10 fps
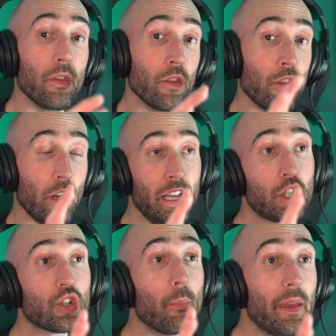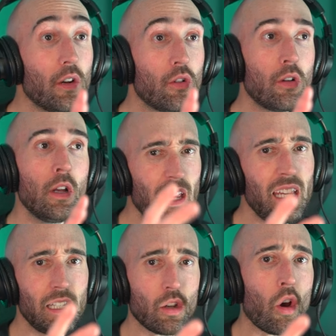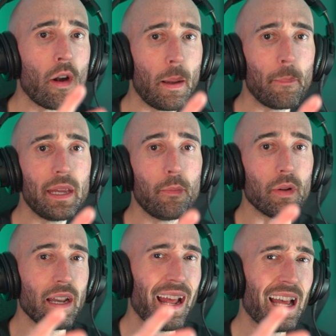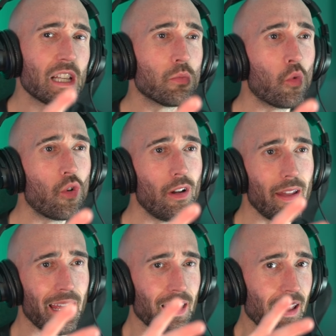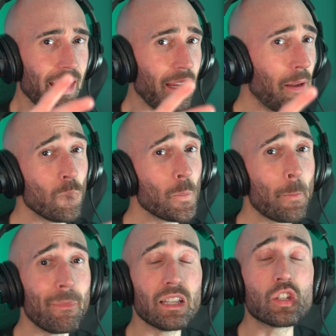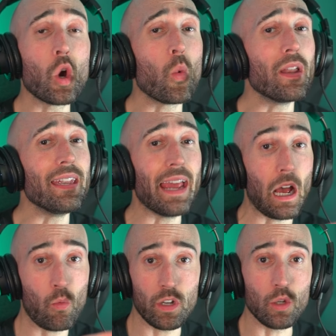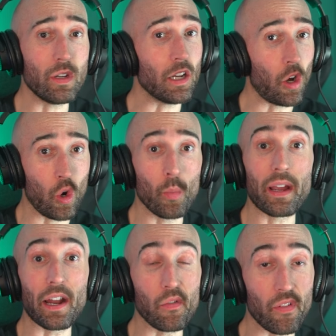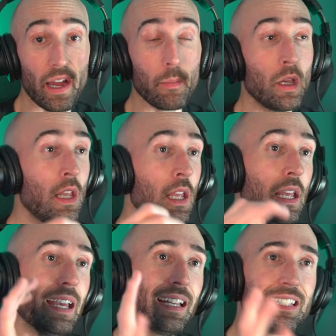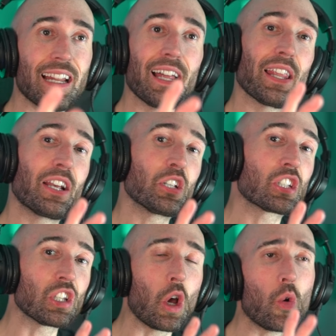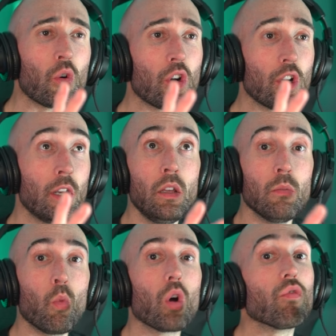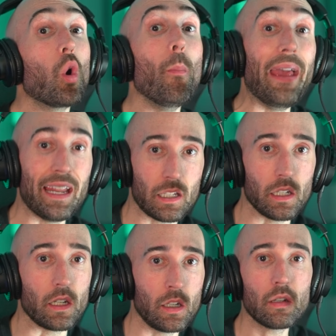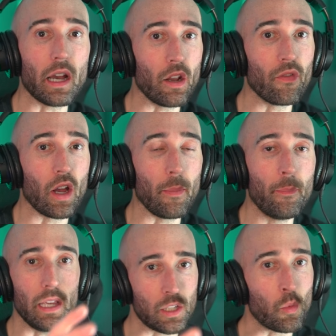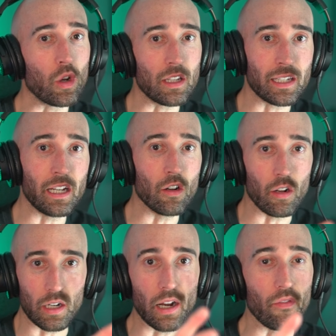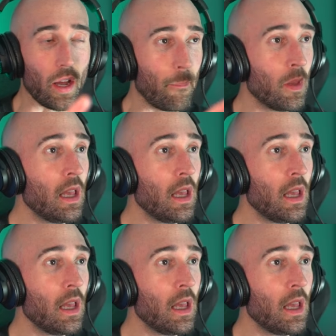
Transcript: The instrumental is R&B, but it has more of that, like, it's going down when you get home kind of vibe. It's not like a slower, more romantic kind of vibe. It's more let's get it on kind of vibe.